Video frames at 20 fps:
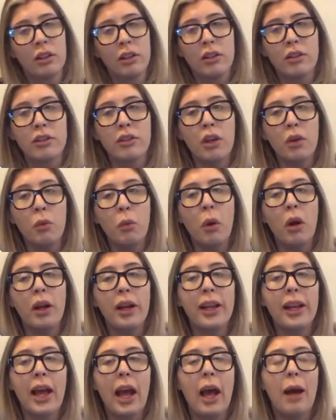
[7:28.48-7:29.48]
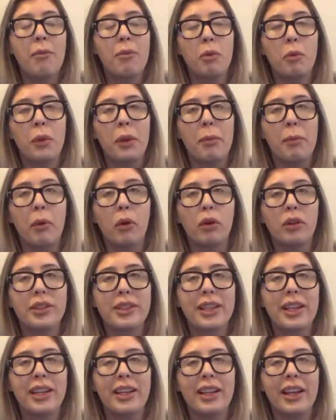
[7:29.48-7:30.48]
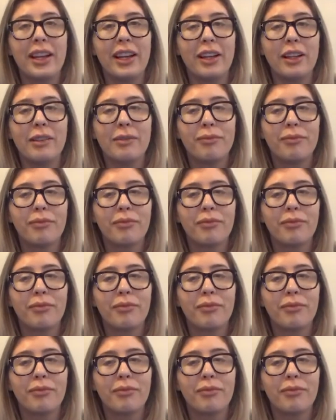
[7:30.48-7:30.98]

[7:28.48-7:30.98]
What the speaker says: So what can happen with poor skincare?